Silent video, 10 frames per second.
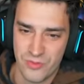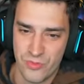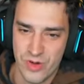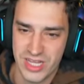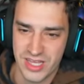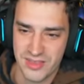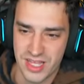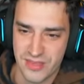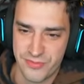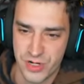really
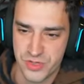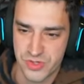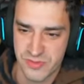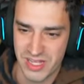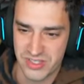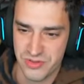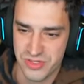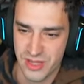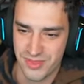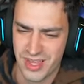thought the fridge was about to do
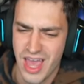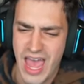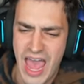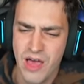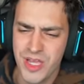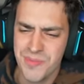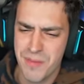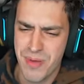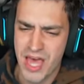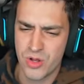something. How come the
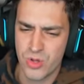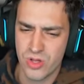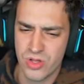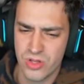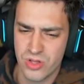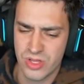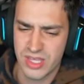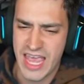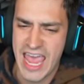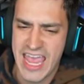bottle
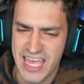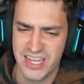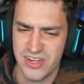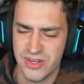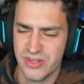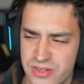can